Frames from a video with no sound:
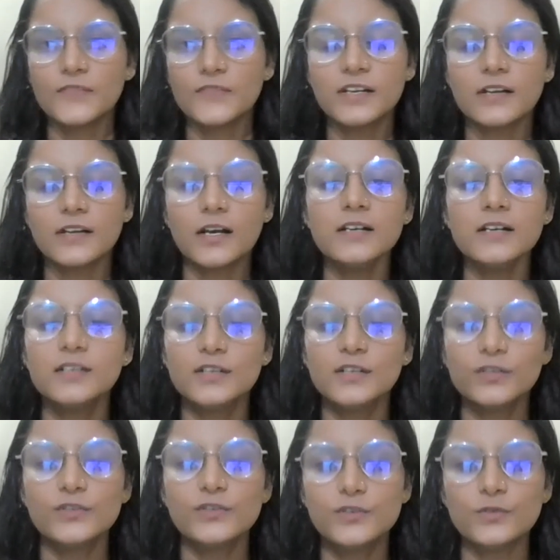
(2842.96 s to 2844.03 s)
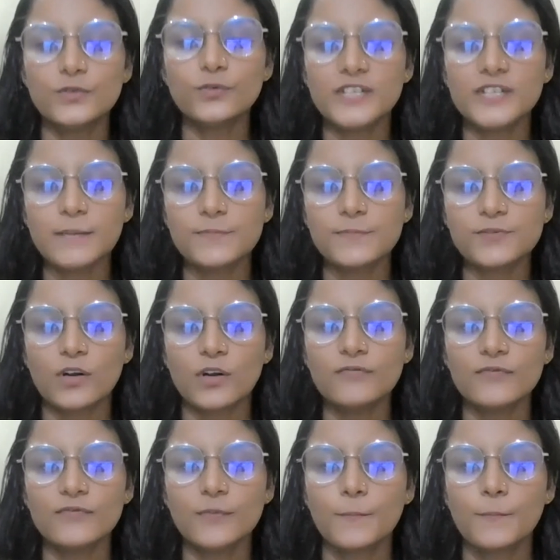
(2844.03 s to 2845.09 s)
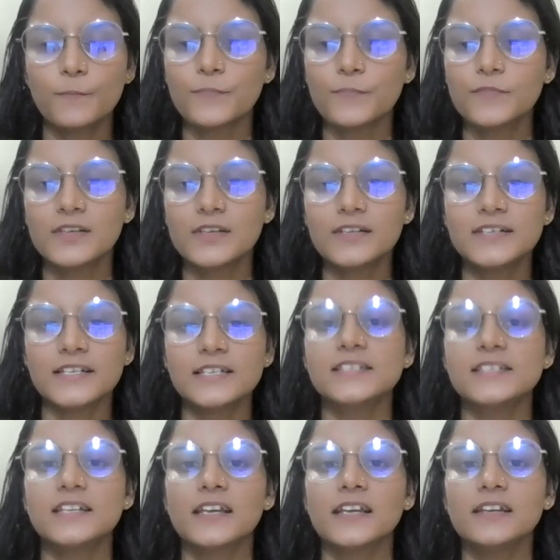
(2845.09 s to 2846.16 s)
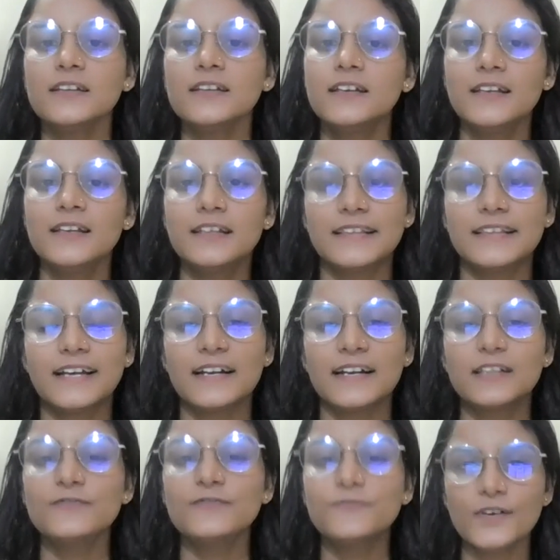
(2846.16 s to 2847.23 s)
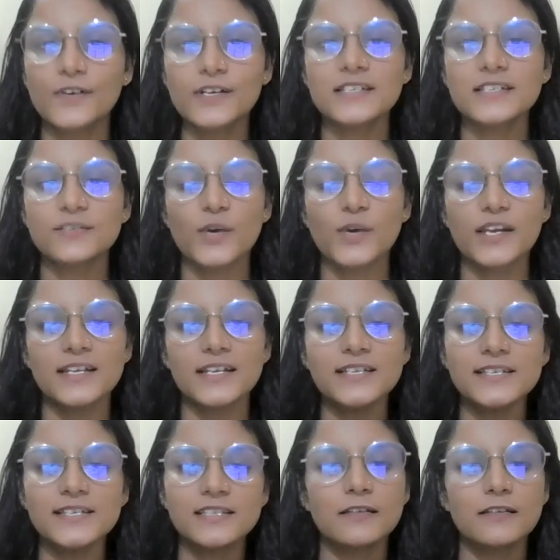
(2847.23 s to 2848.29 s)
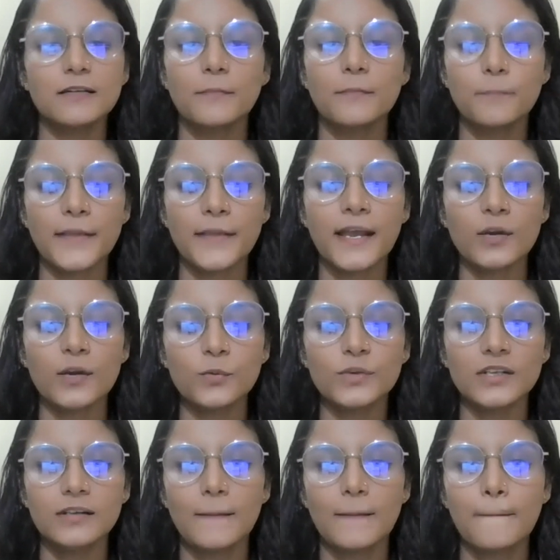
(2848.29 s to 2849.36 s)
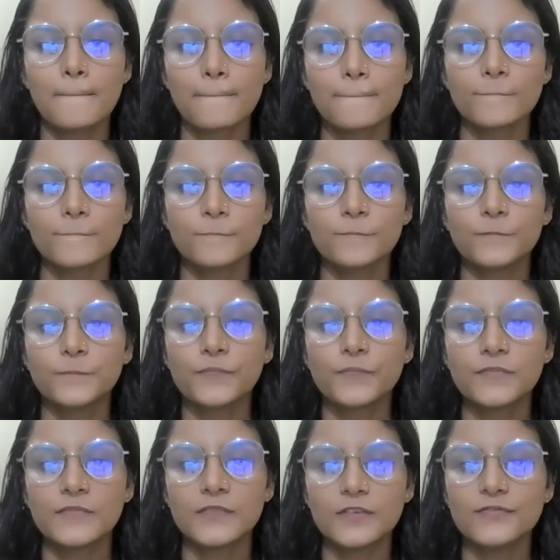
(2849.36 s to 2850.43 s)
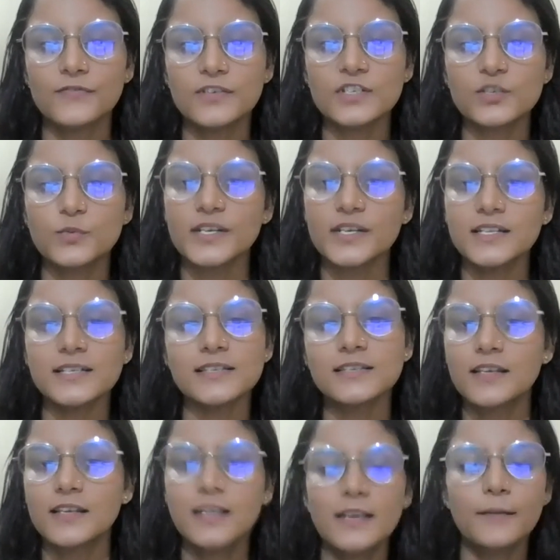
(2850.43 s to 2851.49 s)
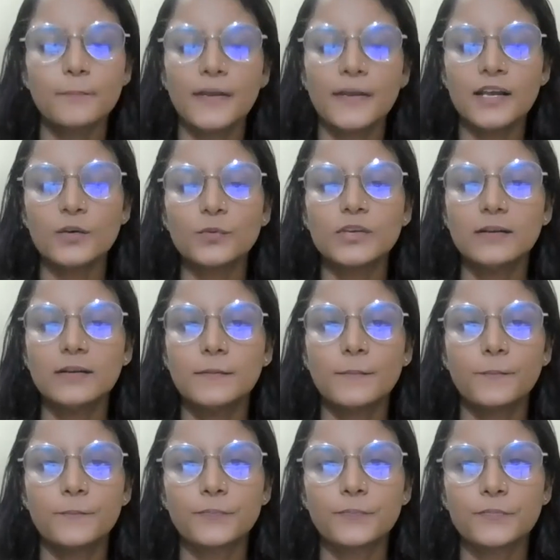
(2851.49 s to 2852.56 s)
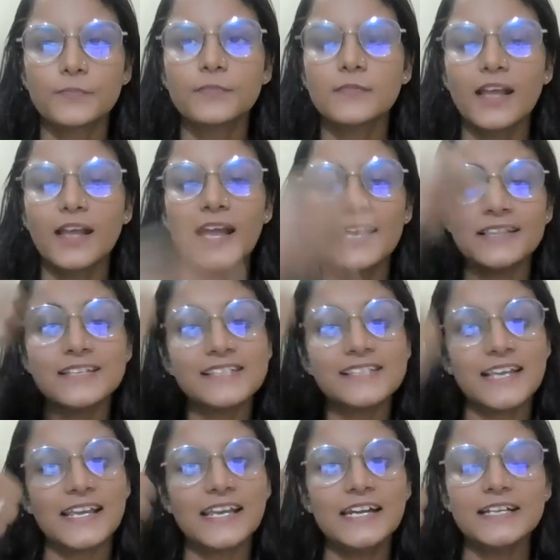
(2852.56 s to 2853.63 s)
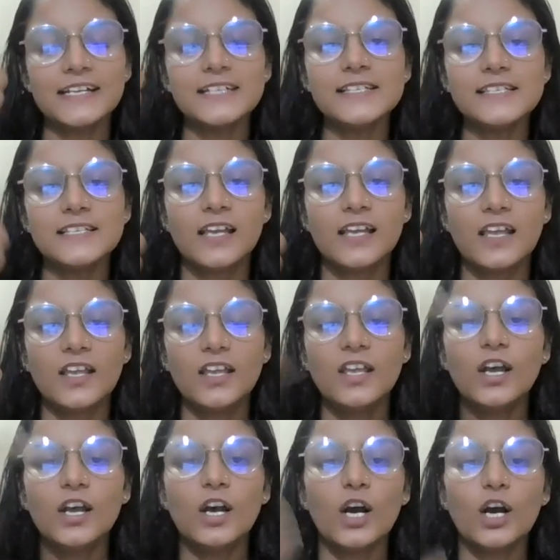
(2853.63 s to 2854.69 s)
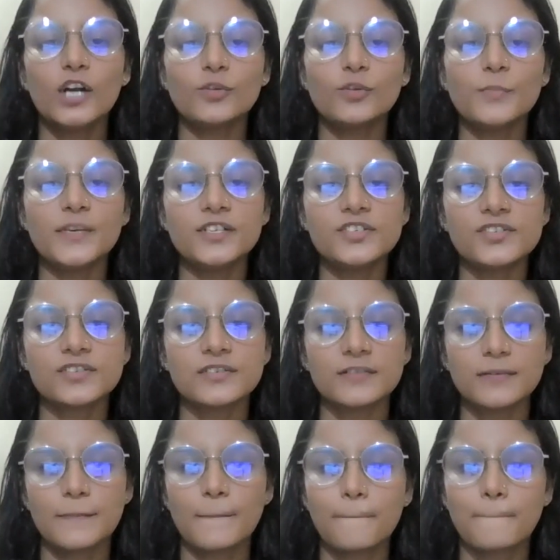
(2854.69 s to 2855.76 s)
There are two types of testing in that. The first one is manual. The first one is manual. And the second is automation.